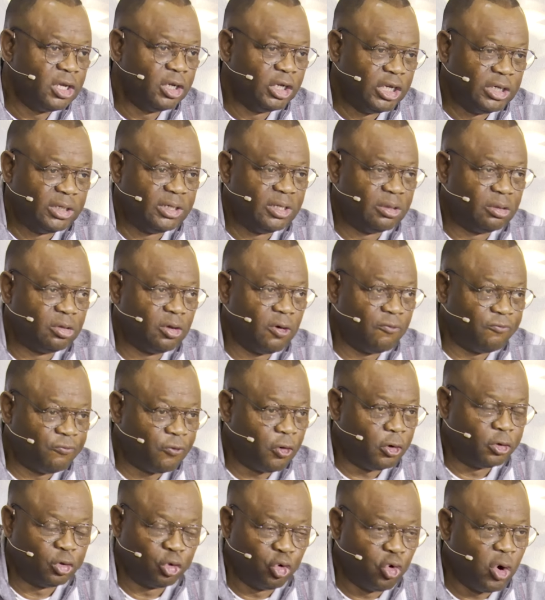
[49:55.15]
It is your
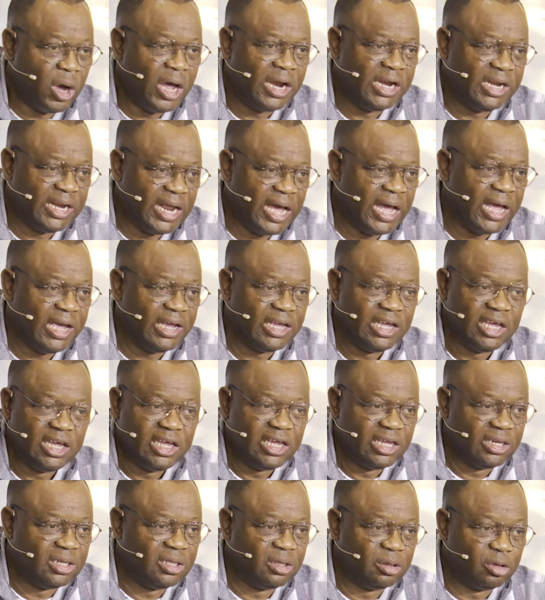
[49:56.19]
fault. Go and die.
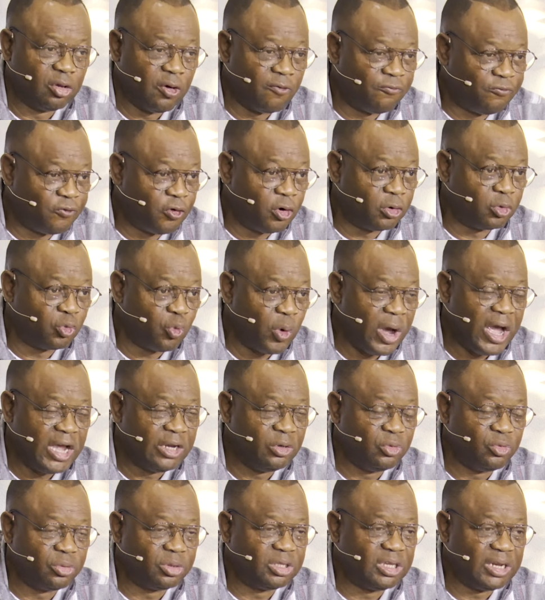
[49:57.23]
It is your fault. Why are
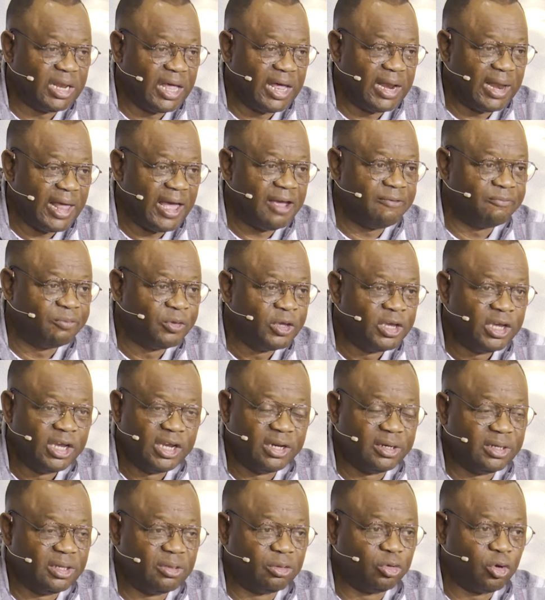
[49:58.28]
you still alive?
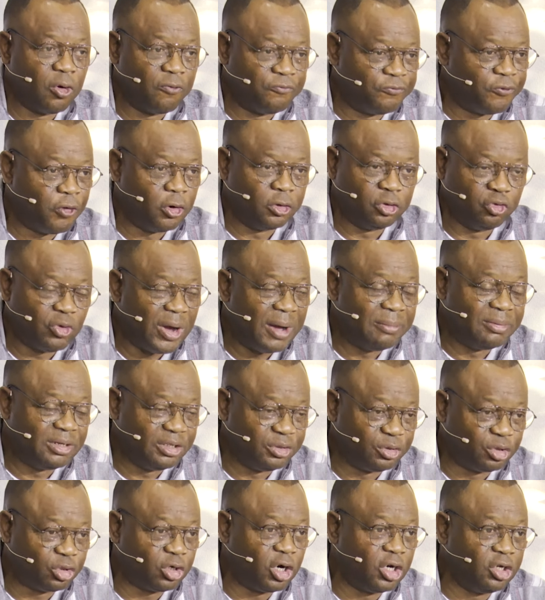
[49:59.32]
It is your fault. You have
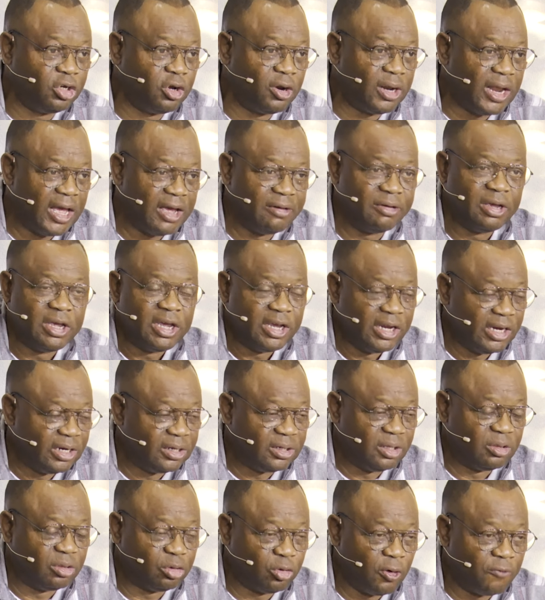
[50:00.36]
destroyed your life.
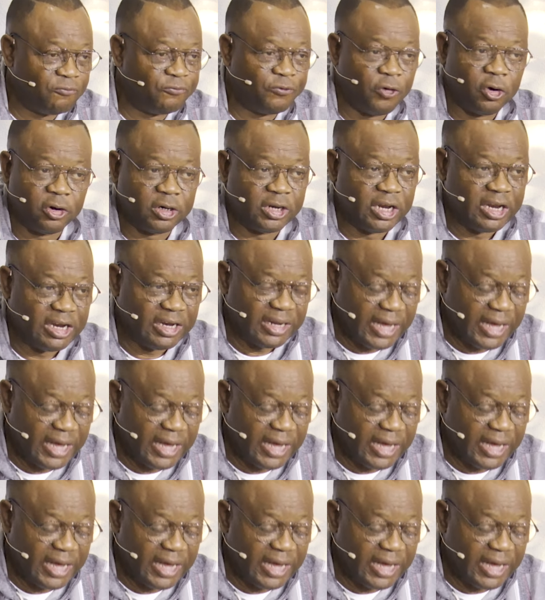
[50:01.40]
It is your fault.